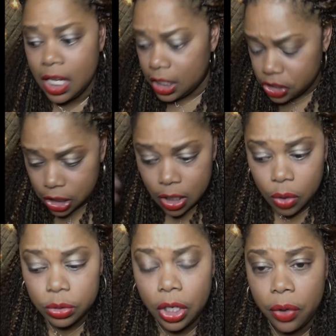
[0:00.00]
Is she
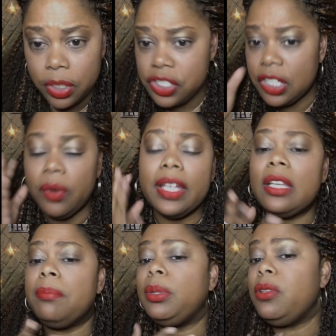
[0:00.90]
going to turn? Is she going to get
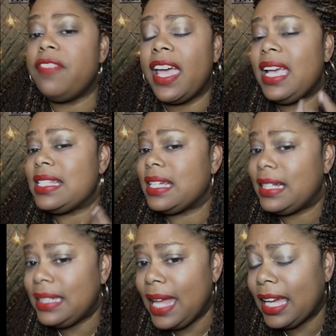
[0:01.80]
them blue veins in
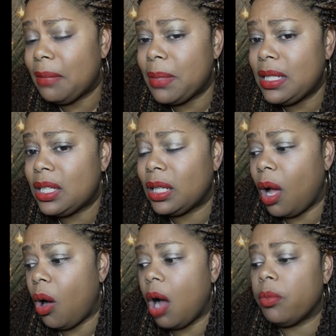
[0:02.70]
her neck and be looking
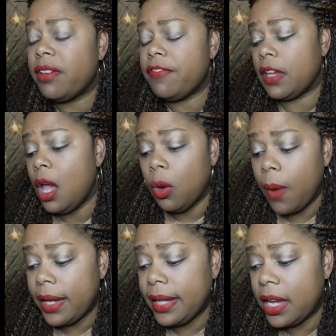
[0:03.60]
all horrific?
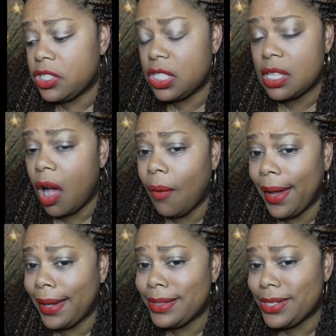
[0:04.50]
Right now, she's all
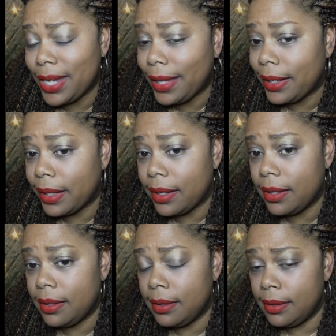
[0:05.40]
angelic.